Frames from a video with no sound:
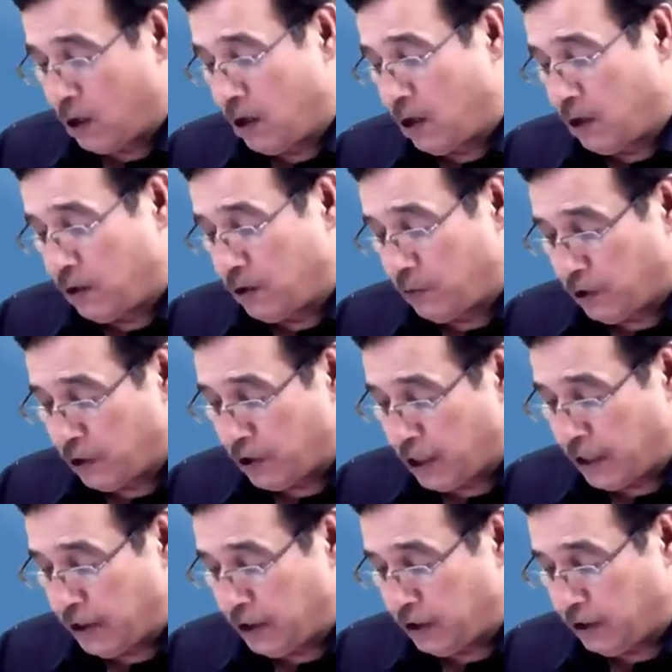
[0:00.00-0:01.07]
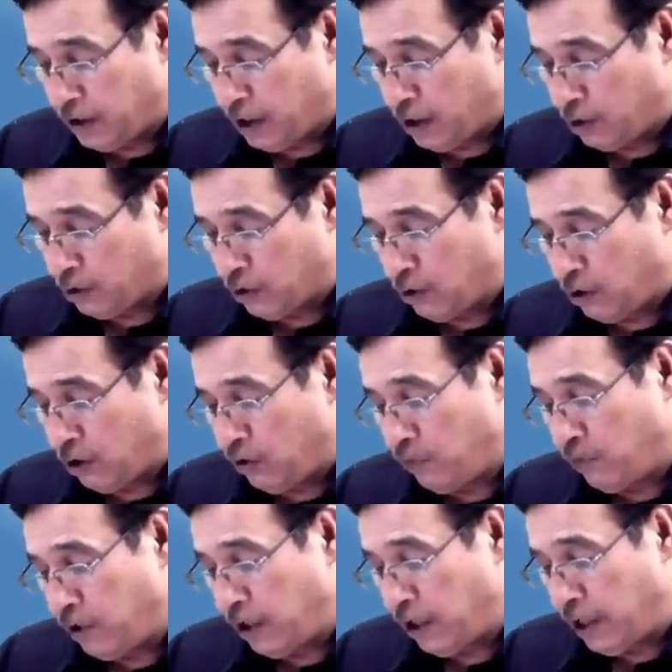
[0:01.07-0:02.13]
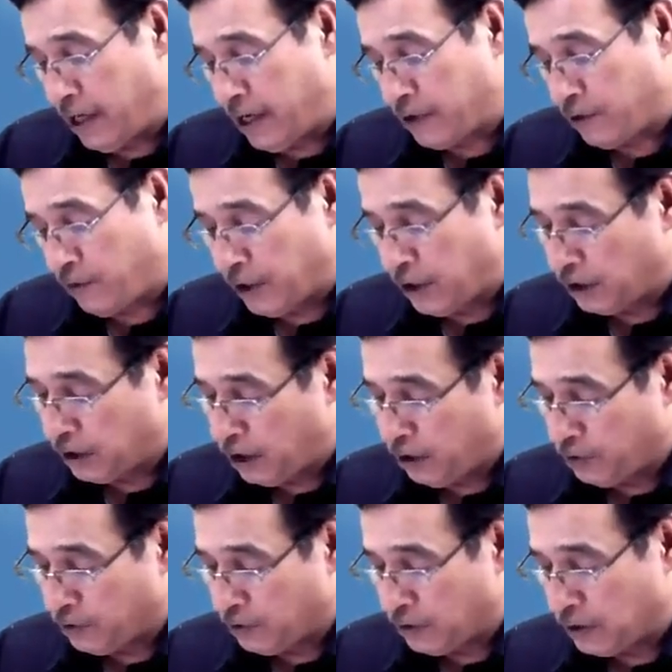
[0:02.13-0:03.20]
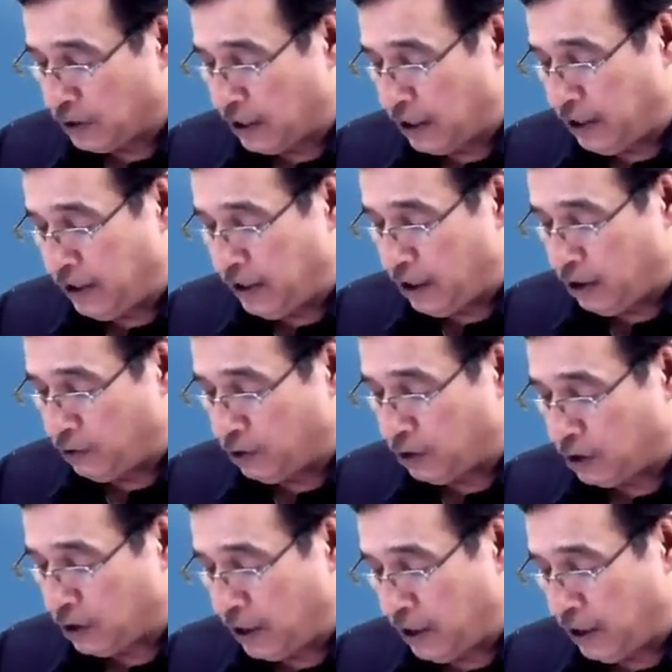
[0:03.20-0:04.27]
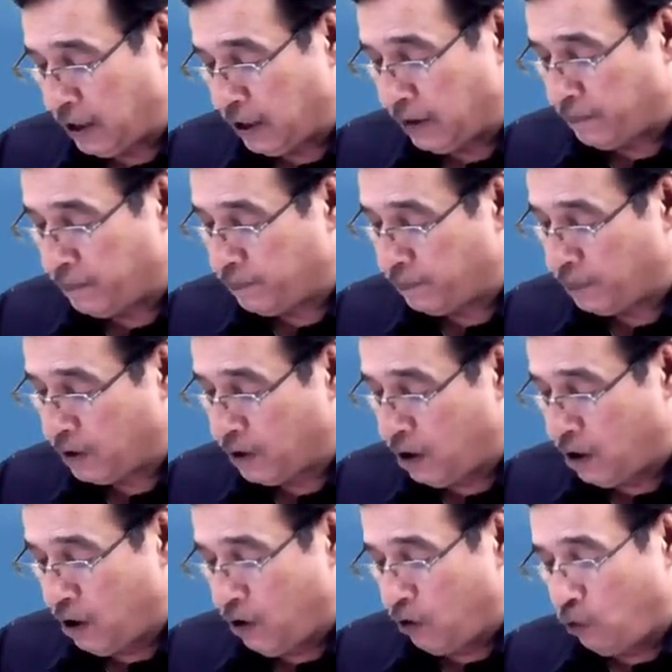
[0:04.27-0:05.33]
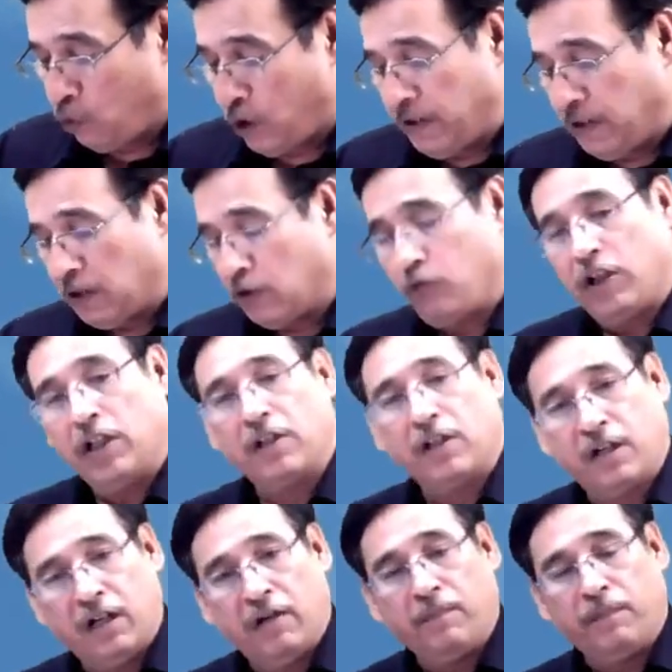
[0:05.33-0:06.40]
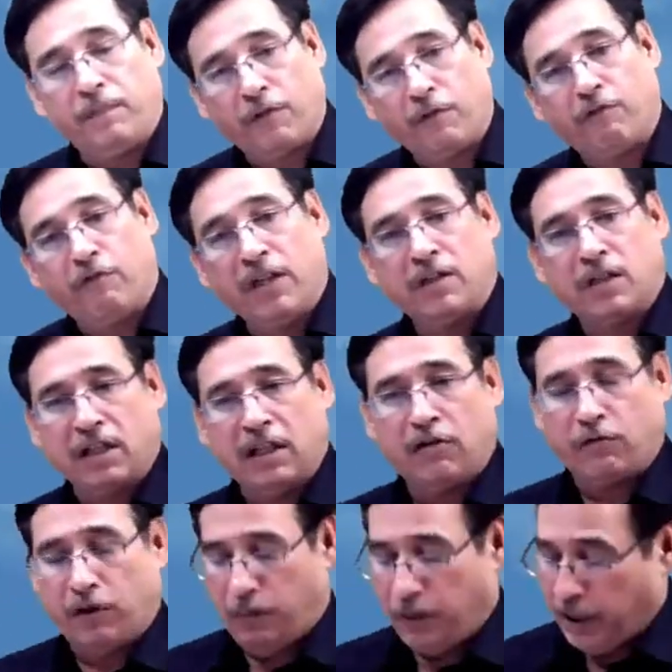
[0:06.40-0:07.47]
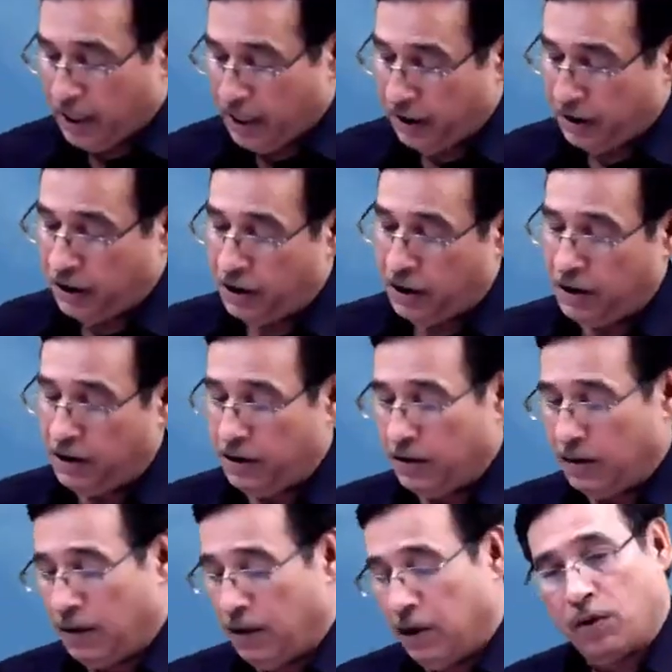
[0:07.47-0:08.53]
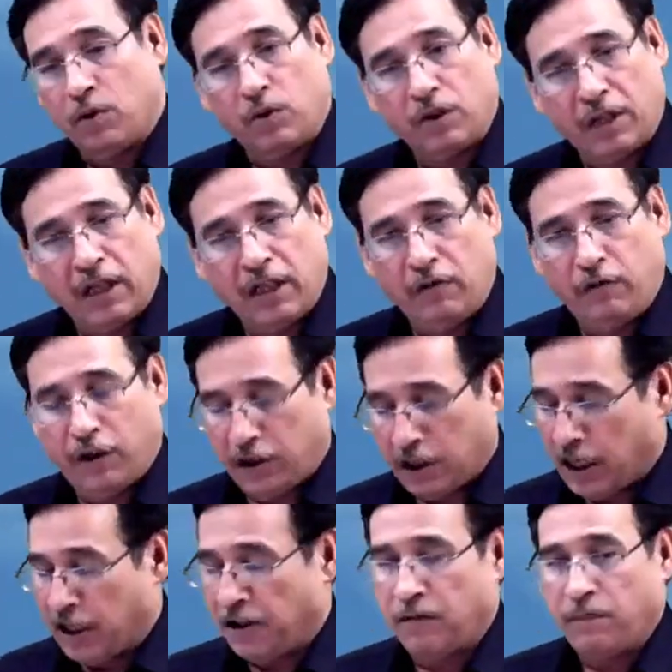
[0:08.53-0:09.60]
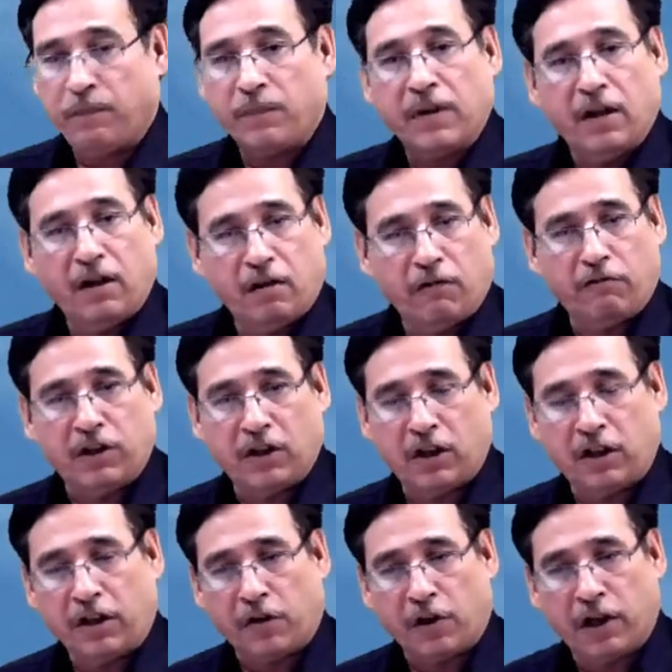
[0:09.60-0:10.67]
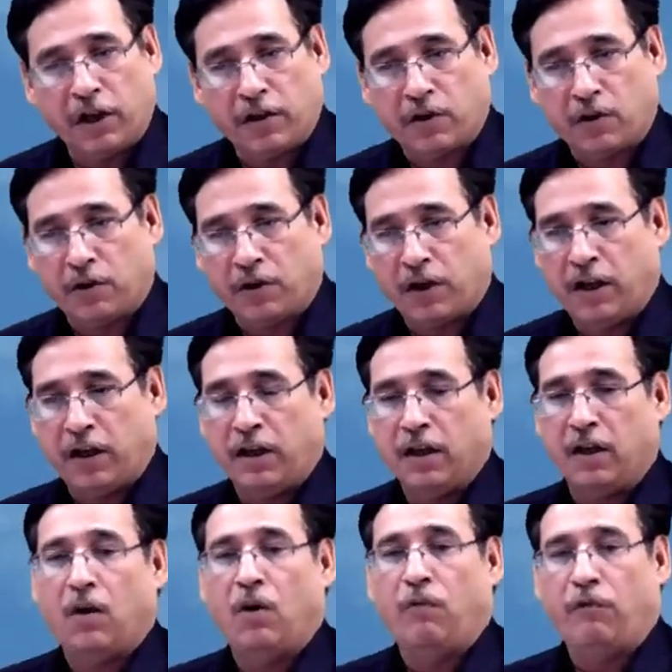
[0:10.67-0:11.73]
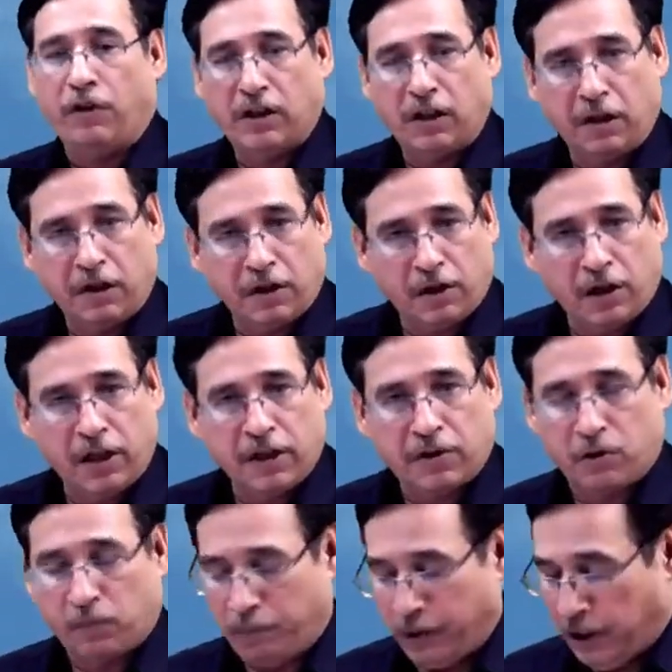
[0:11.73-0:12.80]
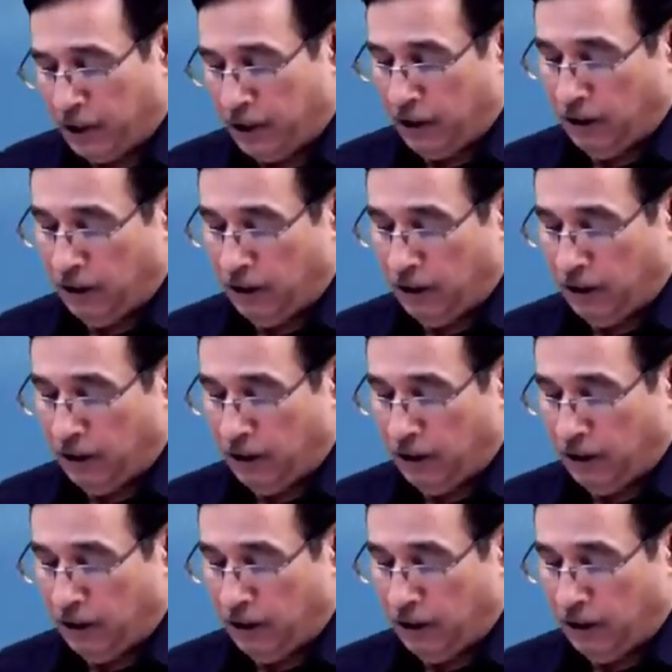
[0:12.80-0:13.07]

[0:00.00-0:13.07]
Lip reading: You will write in the outer column 1,20,000. Salary outstanding once it will be added to the relevant item, whether it relates to trading, whether it relates to P&L.